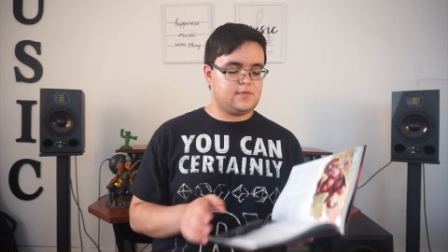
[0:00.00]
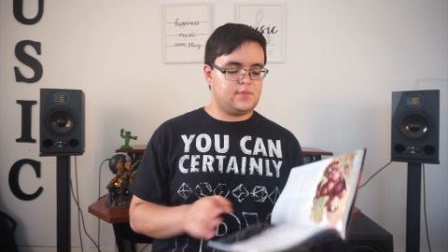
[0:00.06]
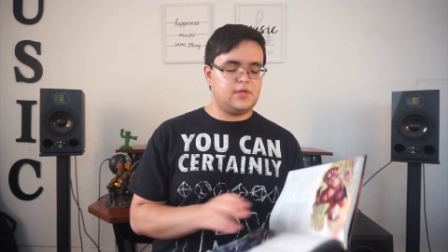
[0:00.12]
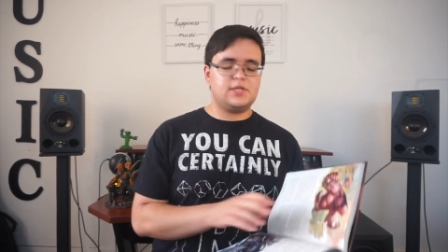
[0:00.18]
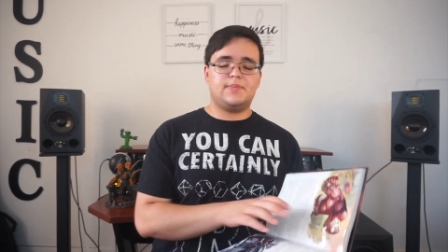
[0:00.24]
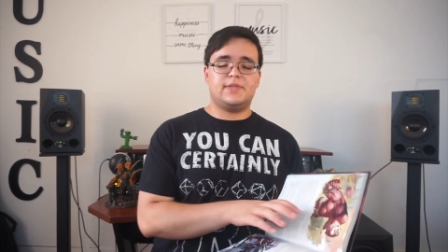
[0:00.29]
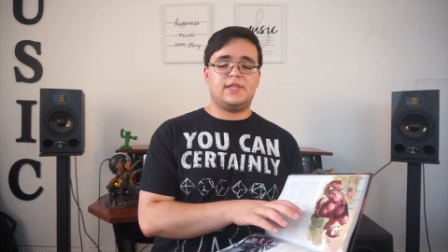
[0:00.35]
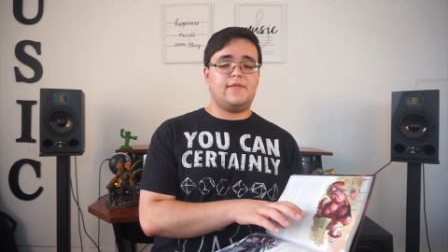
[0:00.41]
We're
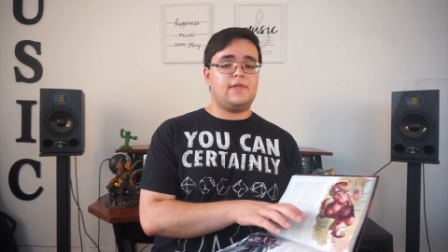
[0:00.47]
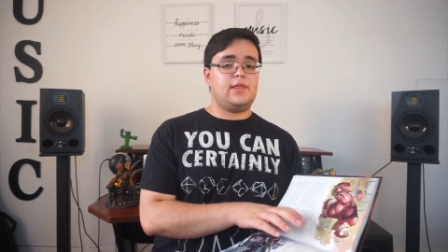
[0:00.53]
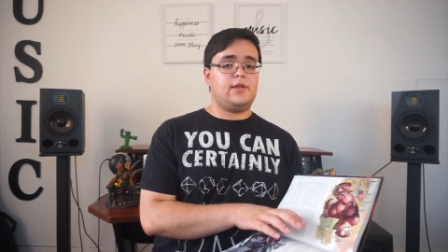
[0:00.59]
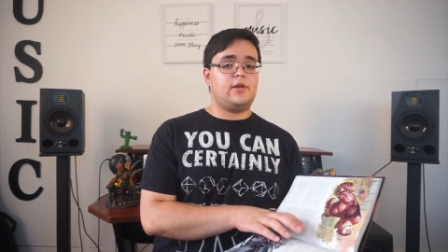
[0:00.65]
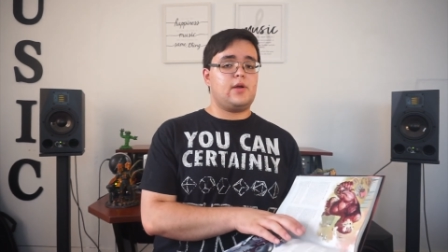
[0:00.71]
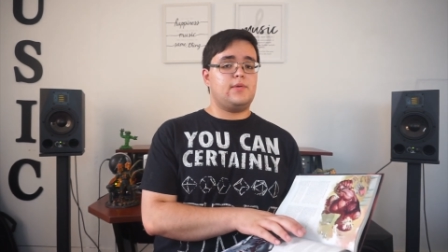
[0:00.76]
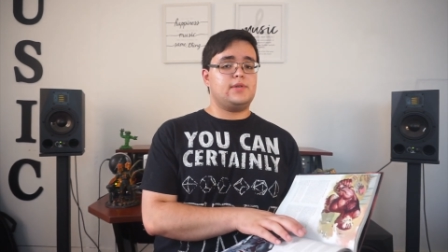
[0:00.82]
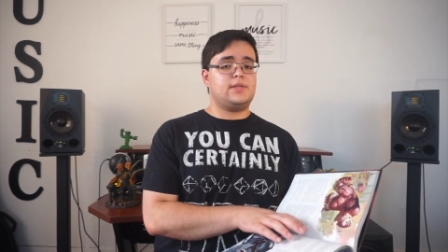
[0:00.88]
specifically
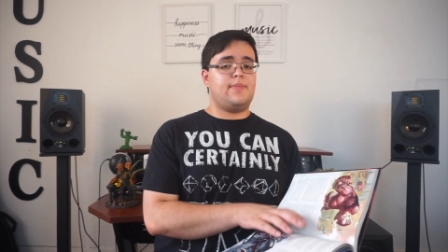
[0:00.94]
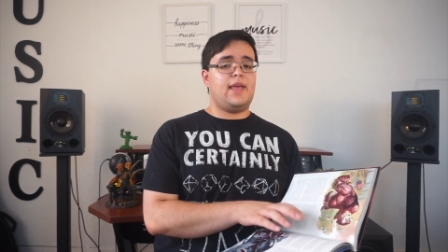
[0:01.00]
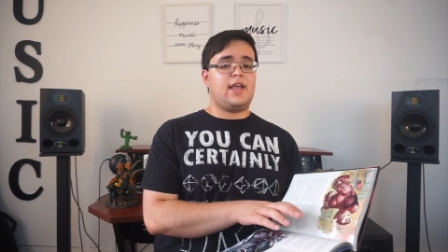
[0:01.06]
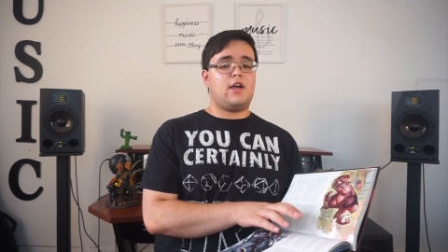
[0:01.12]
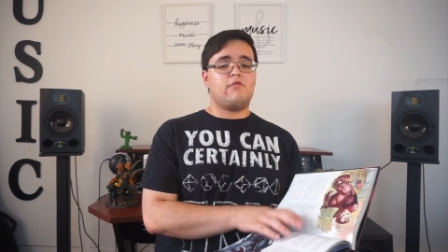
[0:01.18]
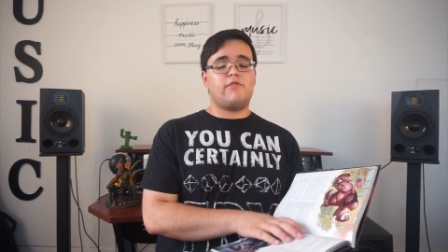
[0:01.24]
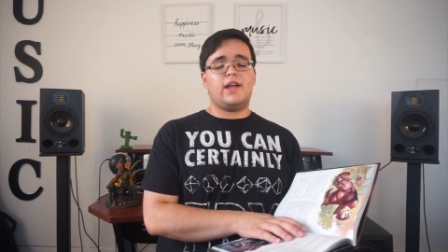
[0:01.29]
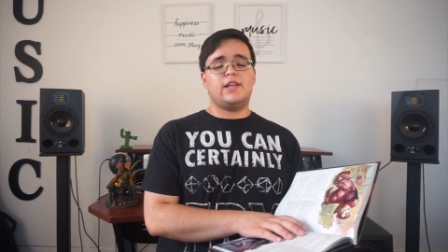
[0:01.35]
are going to make
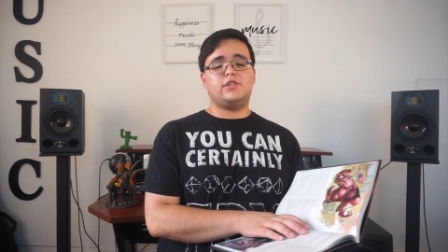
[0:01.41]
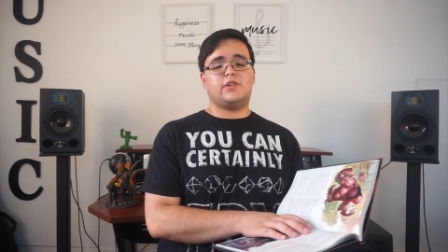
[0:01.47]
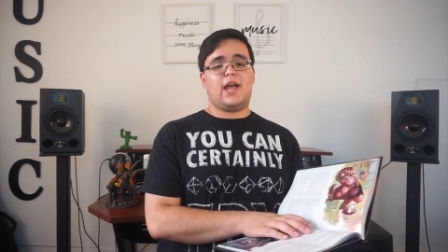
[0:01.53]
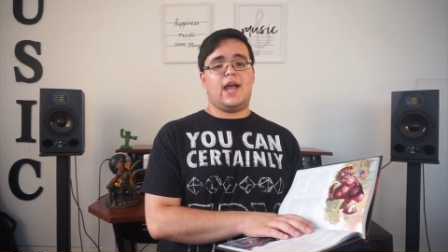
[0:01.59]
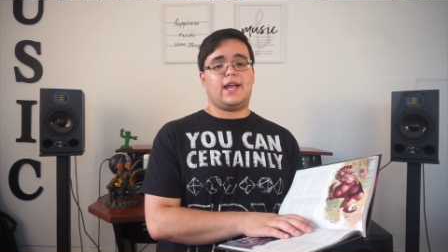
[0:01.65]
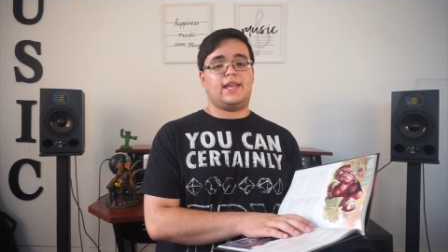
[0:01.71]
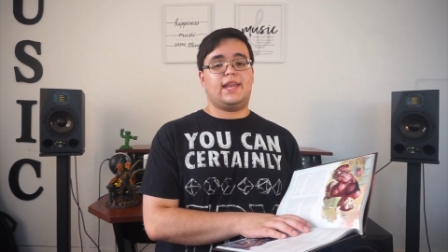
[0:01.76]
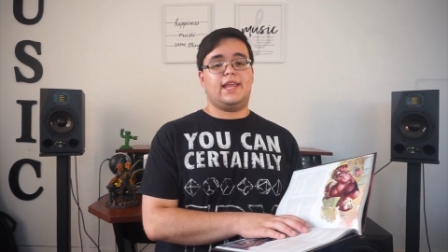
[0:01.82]
a red
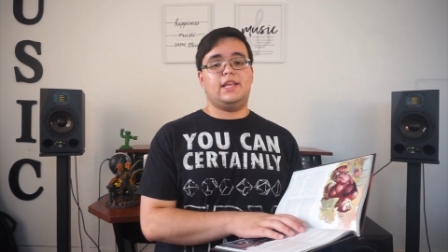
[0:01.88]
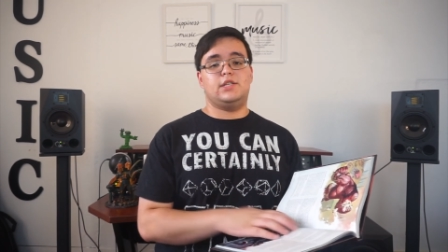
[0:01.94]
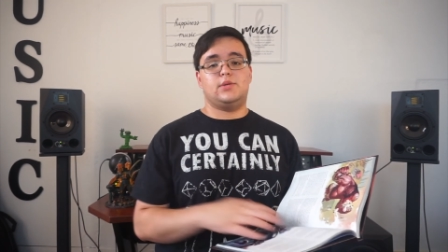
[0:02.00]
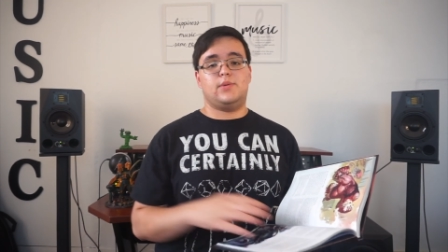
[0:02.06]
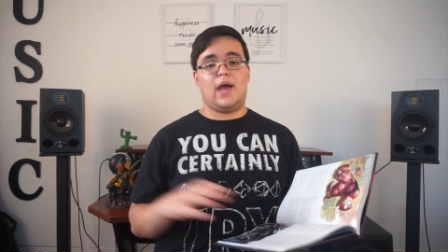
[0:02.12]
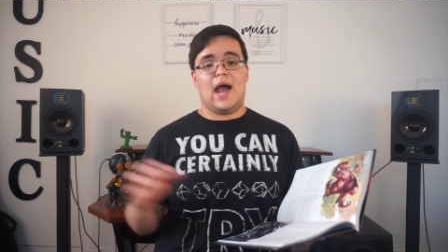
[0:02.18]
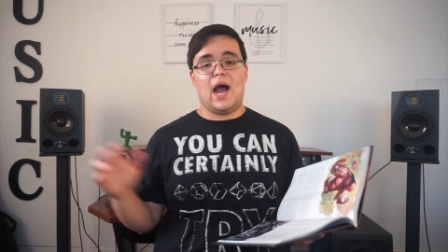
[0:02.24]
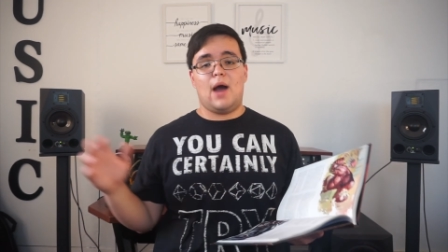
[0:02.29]
dragon
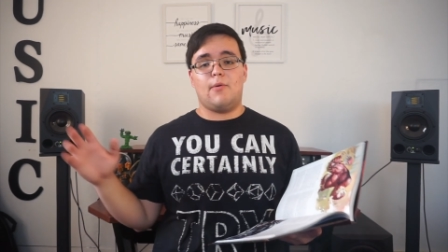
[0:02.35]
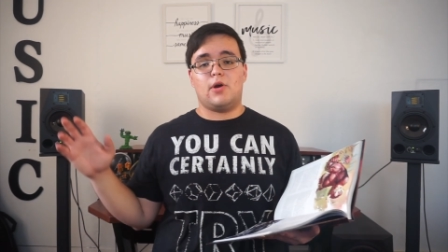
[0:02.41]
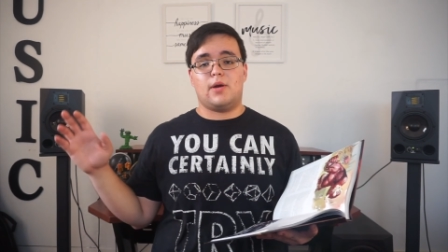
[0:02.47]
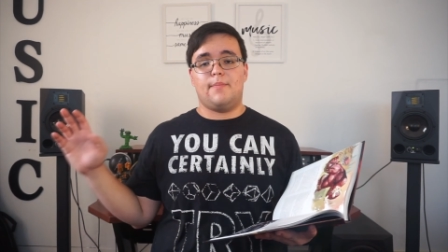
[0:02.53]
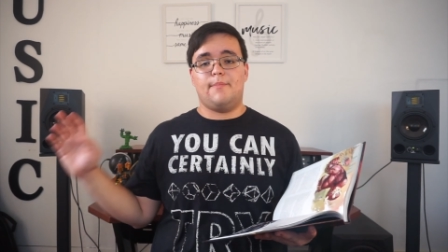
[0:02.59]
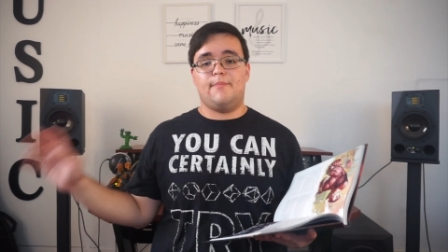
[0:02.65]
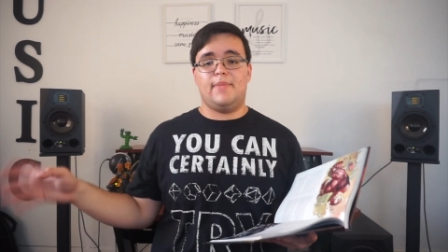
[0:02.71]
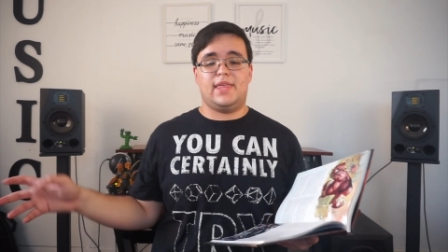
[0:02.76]
into
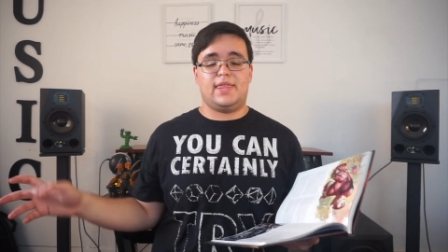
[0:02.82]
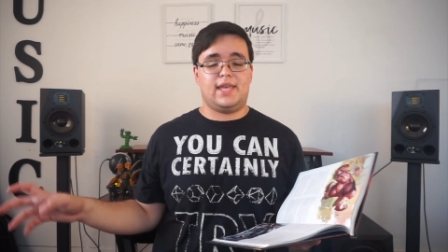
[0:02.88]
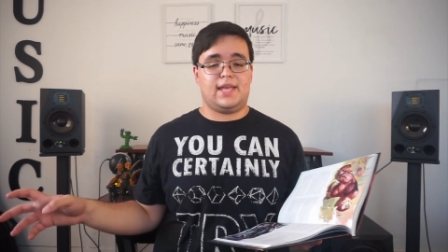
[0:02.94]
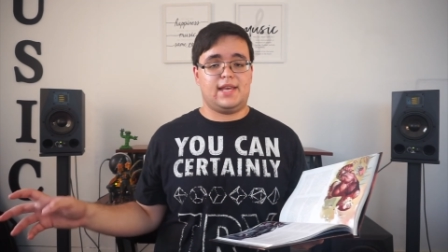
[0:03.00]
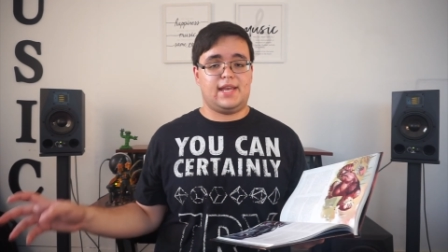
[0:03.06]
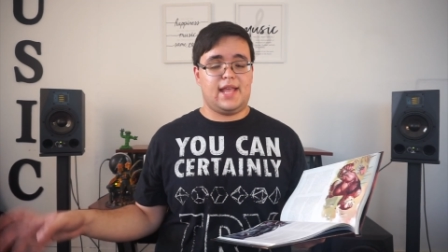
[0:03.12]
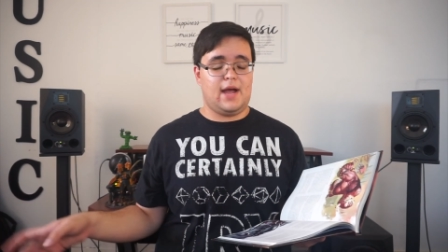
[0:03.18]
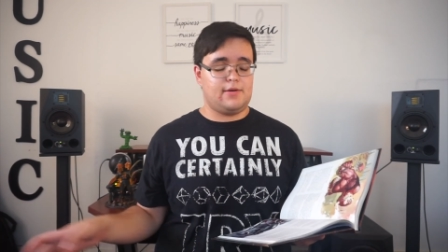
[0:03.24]
our mythic
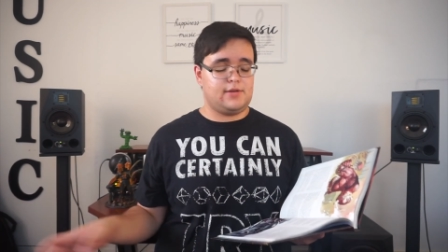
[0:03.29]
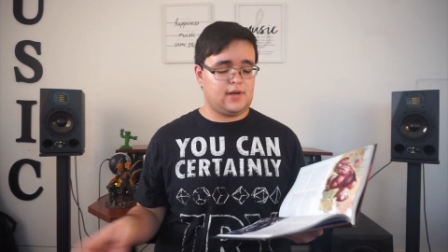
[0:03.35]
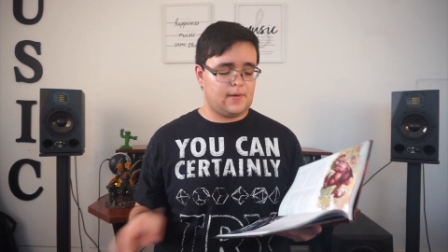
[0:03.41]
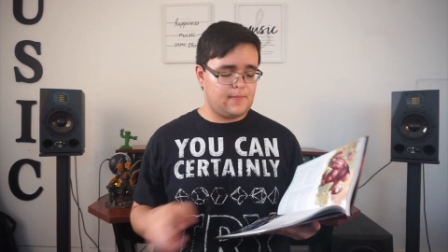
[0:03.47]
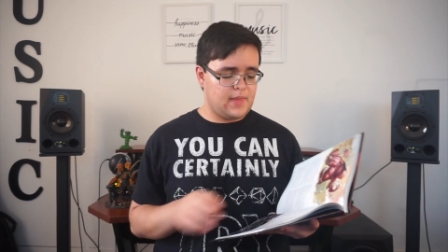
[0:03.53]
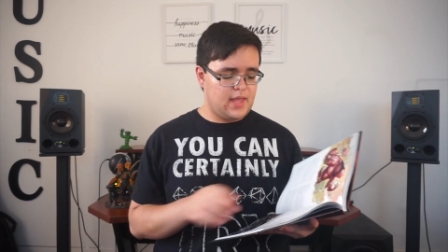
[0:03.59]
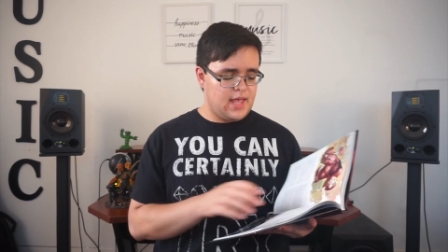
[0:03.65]
encounter.